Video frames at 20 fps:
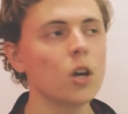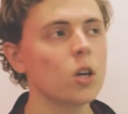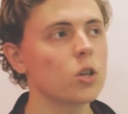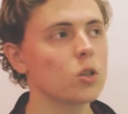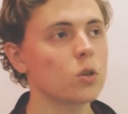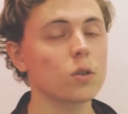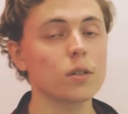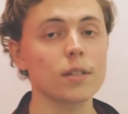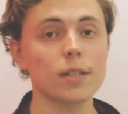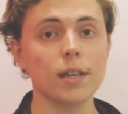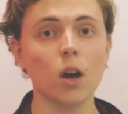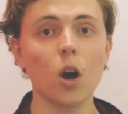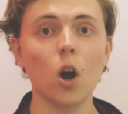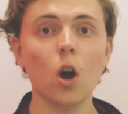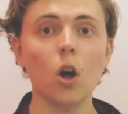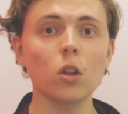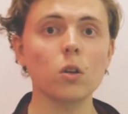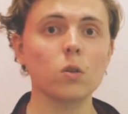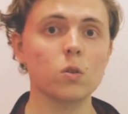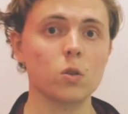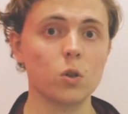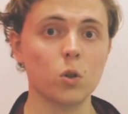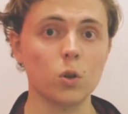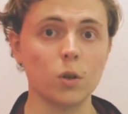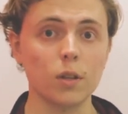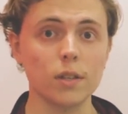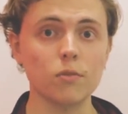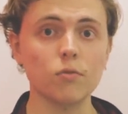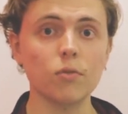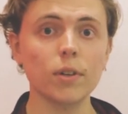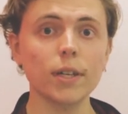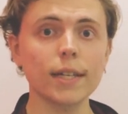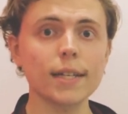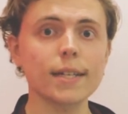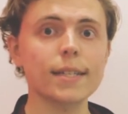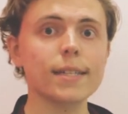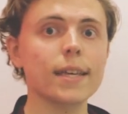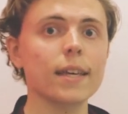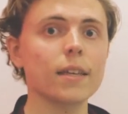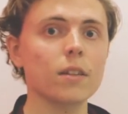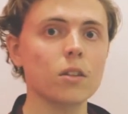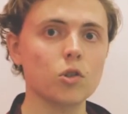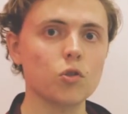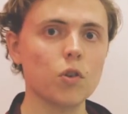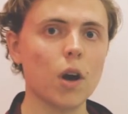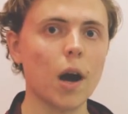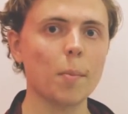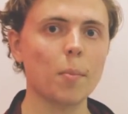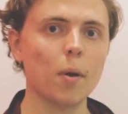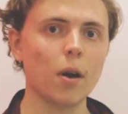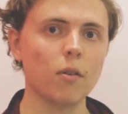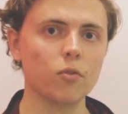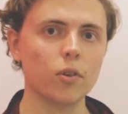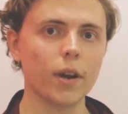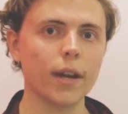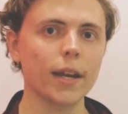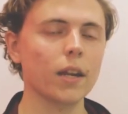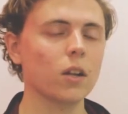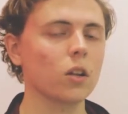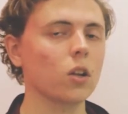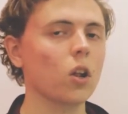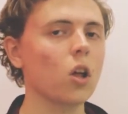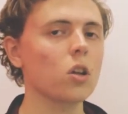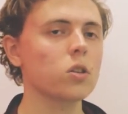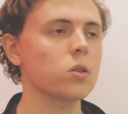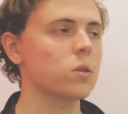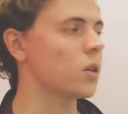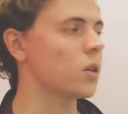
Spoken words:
So you'll see all those, and you can really see the drop-off rate. It'll also